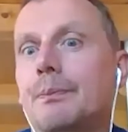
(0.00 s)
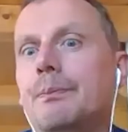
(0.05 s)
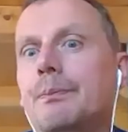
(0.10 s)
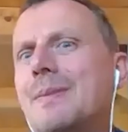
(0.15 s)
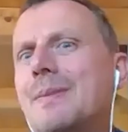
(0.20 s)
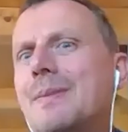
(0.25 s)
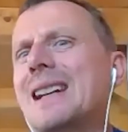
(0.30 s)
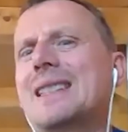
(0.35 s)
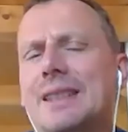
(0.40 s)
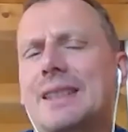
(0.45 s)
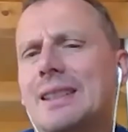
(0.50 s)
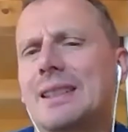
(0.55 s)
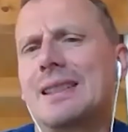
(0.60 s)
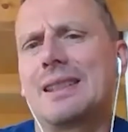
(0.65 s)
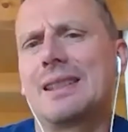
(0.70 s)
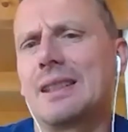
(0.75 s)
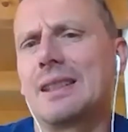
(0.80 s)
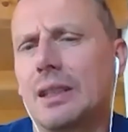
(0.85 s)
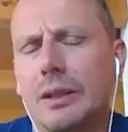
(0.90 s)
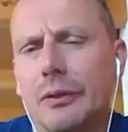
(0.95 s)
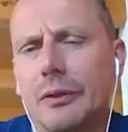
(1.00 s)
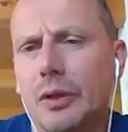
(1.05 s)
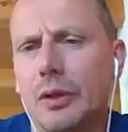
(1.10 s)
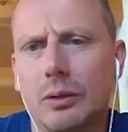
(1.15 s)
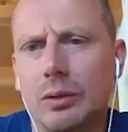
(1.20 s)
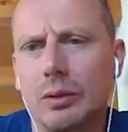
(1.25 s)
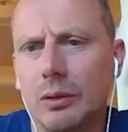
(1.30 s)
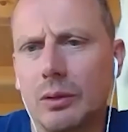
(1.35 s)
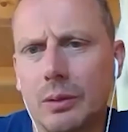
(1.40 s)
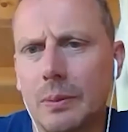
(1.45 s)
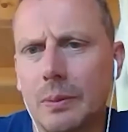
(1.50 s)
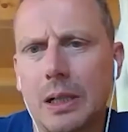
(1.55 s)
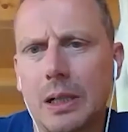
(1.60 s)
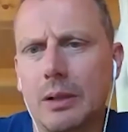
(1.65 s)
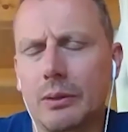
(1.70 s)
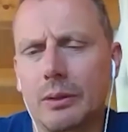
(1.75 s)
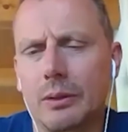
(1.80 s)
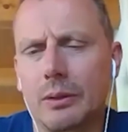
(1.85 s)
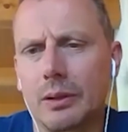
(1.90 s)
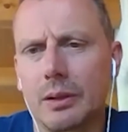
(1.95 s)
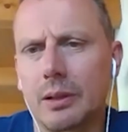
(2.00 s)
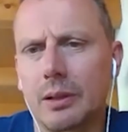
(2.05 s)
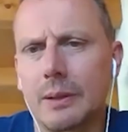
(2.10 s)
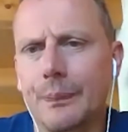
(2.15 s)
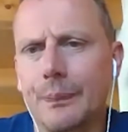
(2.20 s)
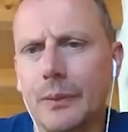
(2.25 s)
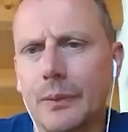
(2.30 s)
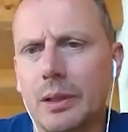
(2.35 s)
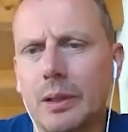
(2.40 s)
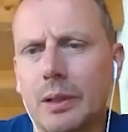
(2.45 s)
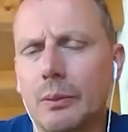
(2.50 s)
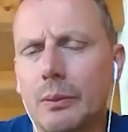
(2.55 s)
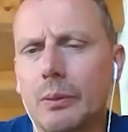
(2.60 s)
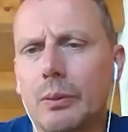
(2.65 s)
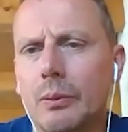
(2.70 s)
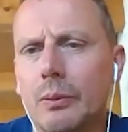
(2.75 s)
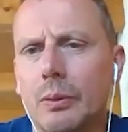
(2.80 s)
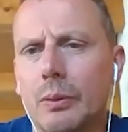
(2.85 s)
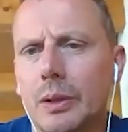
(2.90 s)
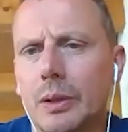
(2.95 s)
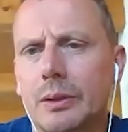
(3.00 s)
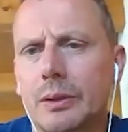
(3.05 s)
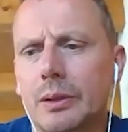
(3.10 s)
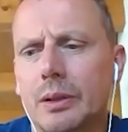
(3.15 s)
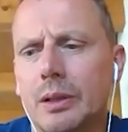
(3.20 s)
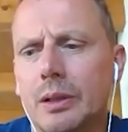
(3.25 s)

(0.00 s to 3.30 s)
best is if you talk about um, uh, what